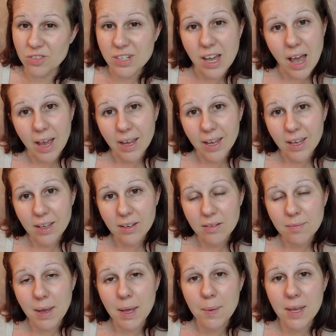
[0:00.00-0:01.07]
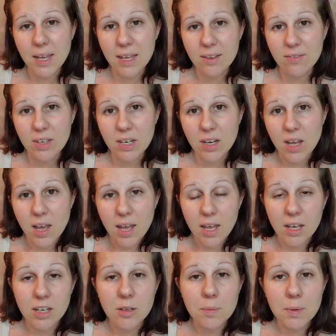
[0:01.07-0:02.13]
diet, maybe even it could be